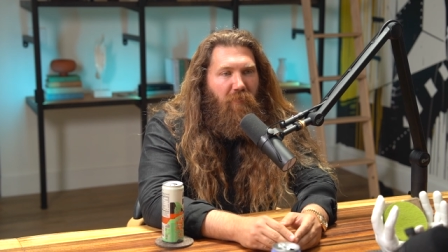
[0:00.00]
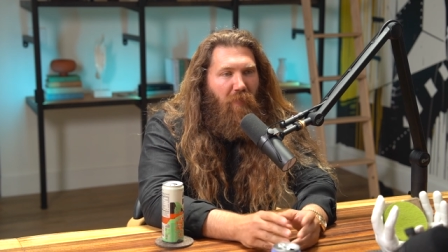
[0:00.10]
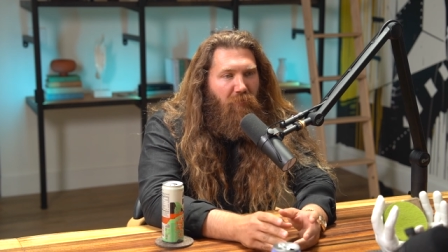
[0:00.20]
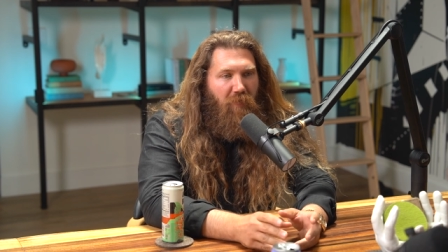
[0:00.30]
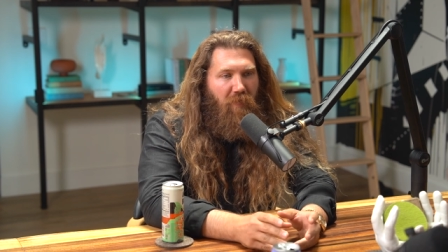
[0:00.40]

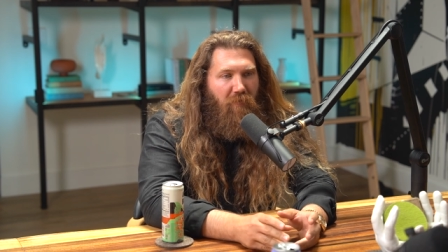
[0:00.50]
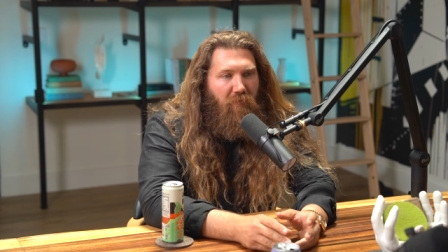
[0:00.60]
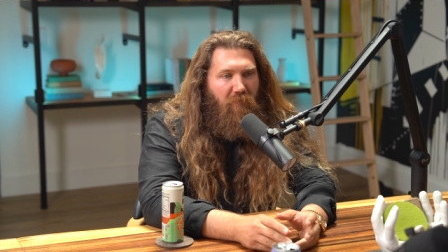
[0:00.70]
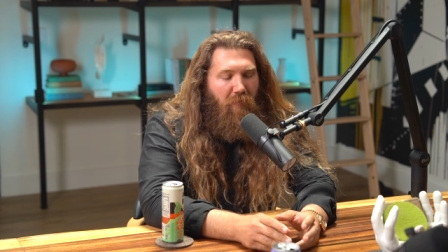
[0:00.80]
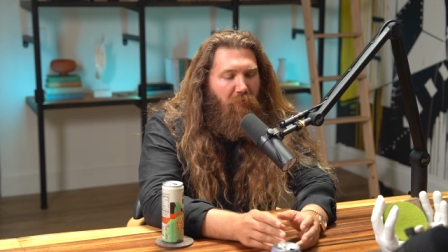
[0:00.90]
That was it.
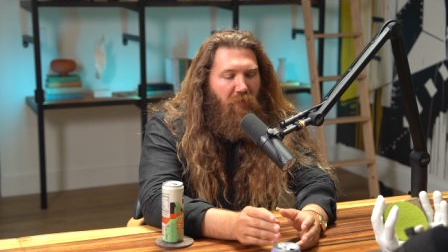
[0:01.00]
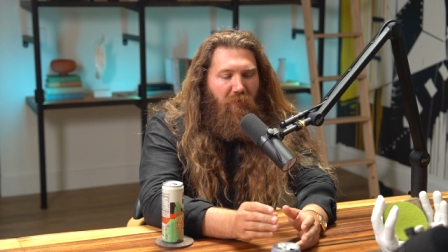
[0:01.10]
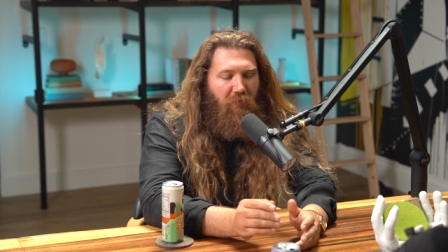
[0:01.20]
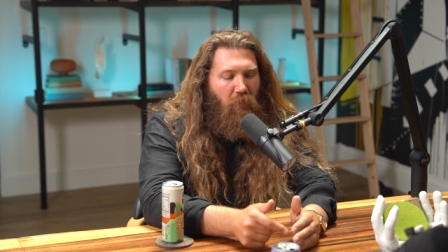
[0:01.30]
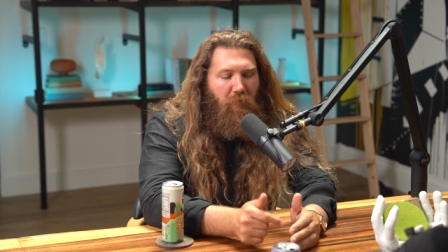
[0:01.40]
I bought
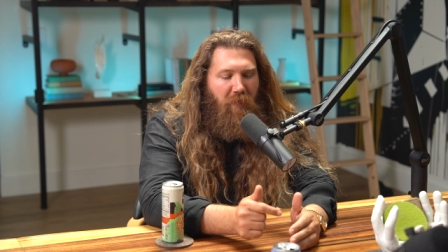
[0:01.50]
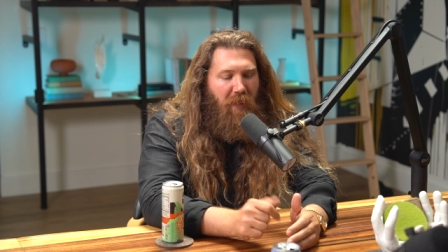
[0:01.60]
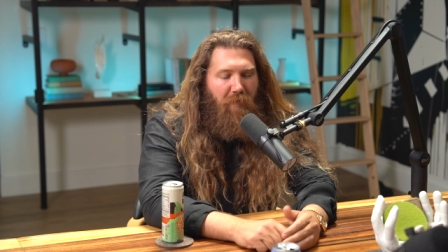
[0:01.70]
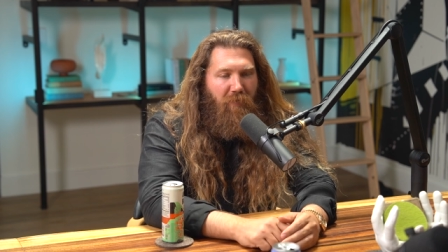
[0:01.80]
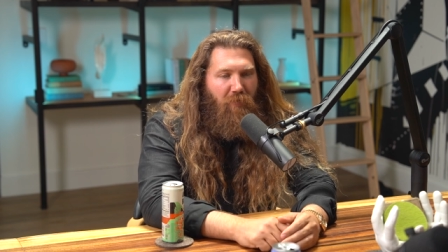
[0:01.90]
a Coleman
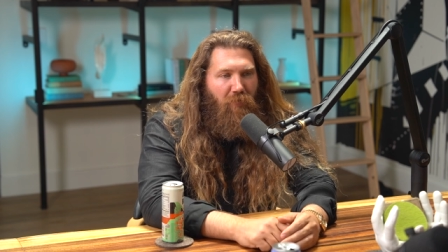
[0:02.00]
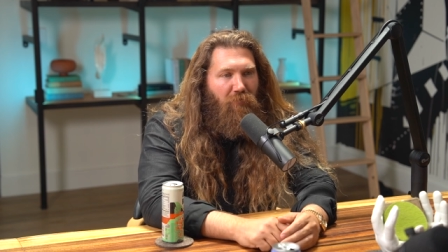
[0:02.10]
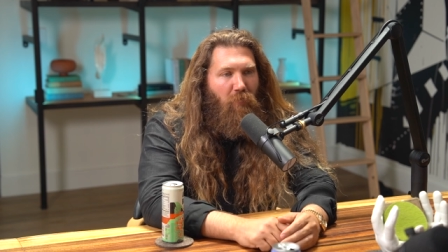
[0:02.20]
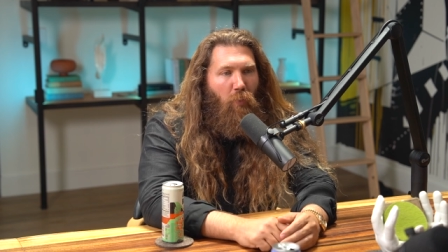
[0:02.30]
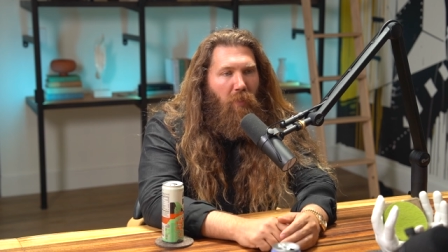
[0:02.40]
camping grill
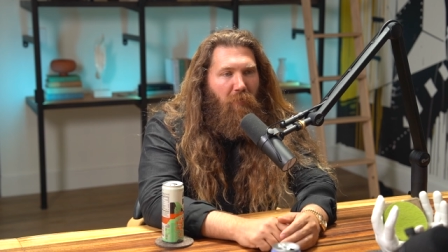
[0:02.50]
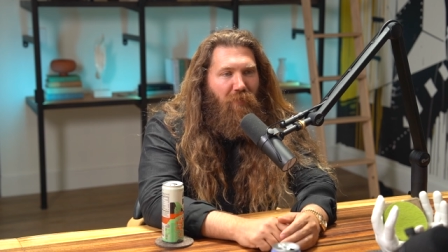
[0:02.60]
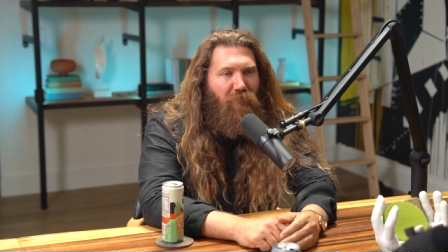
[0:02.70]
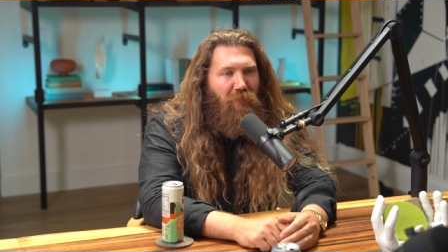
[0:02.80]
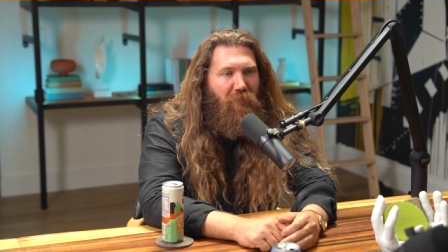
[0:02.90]
from
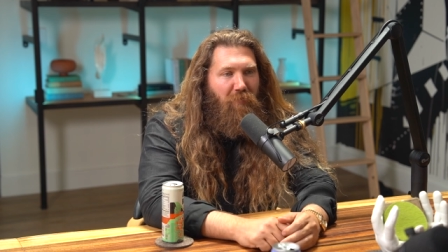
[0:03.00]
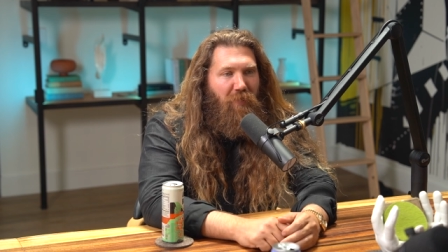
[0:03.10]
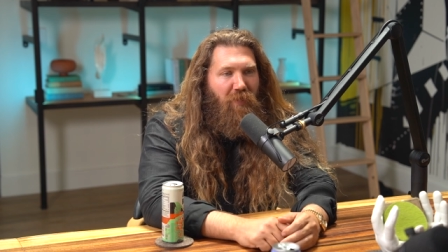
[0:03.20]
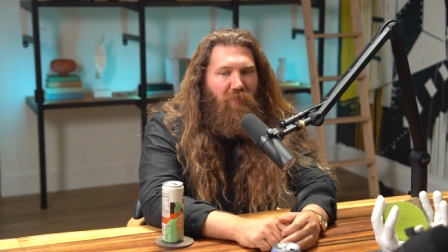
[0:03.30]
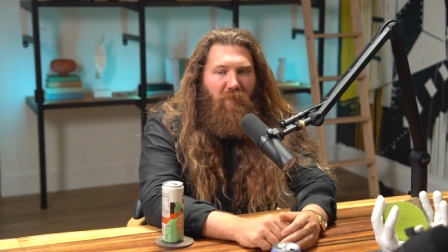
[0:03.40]
Walmart for hundred
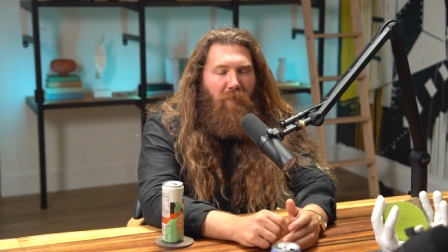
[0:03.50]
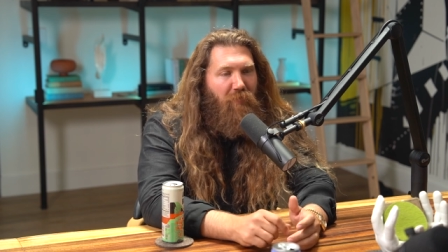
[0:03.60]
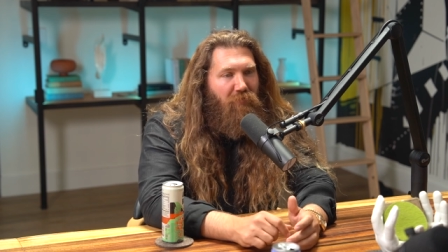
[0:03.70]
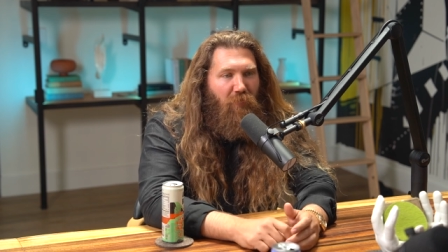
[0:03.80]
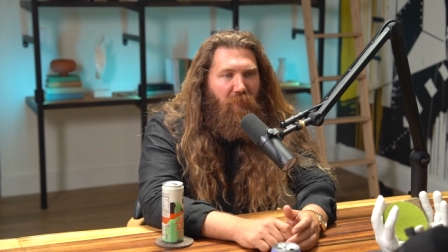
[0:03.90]
bucks, a
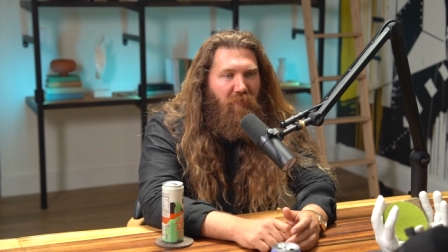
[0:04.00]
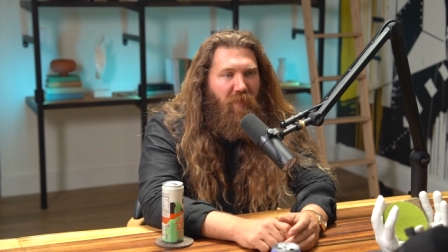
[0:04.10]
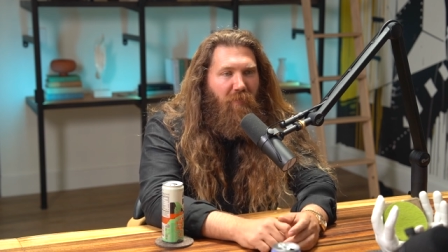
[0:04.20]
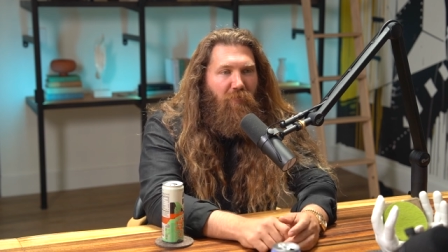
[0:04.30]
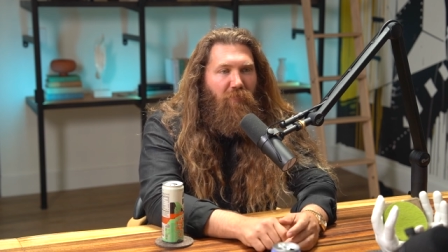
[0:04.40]
couple of folding
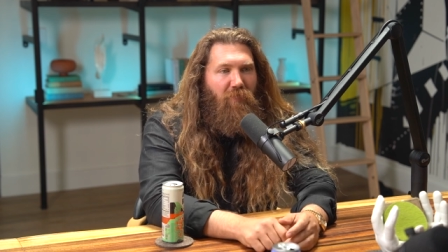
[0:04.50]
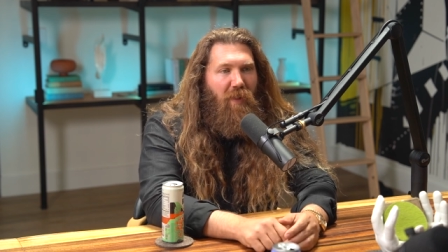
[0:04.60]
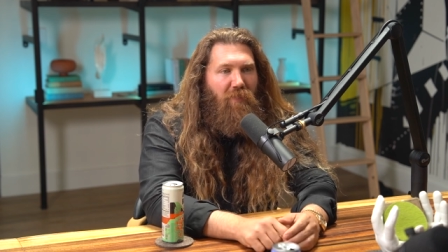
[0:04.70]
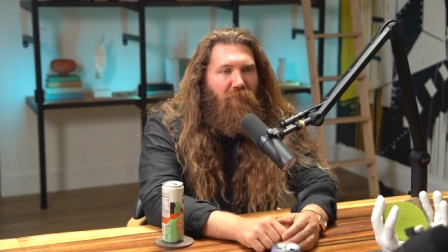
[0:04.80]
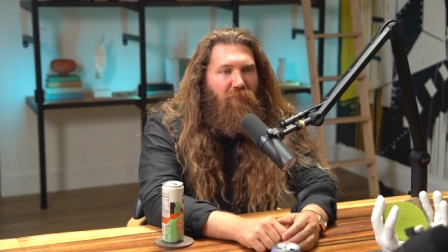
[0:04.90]
tables,
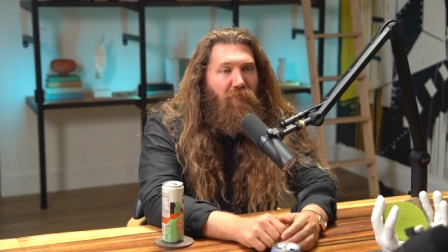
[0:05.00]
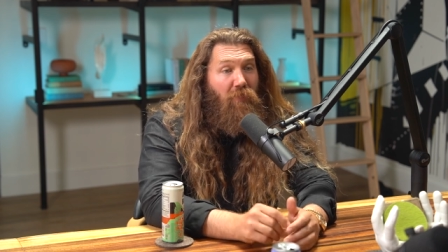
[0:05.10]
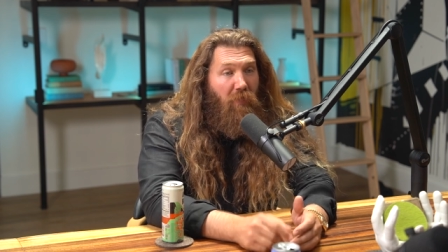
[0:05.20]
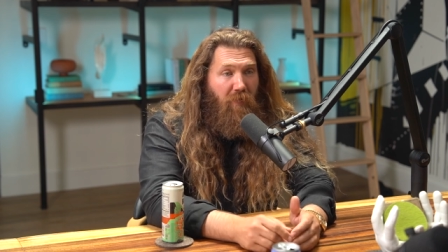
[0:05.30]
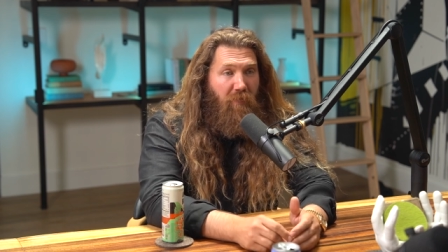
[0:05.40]
and just
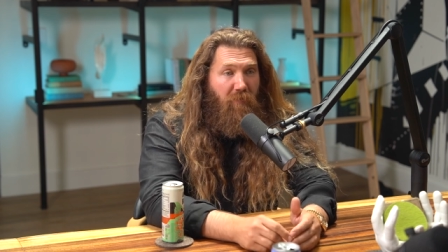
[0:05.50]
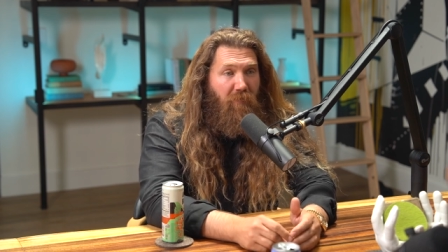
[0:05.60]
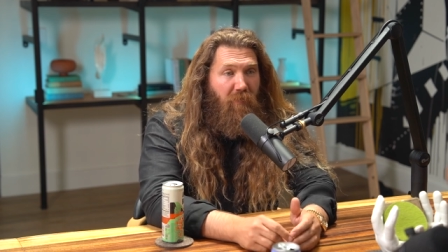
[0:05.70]
started.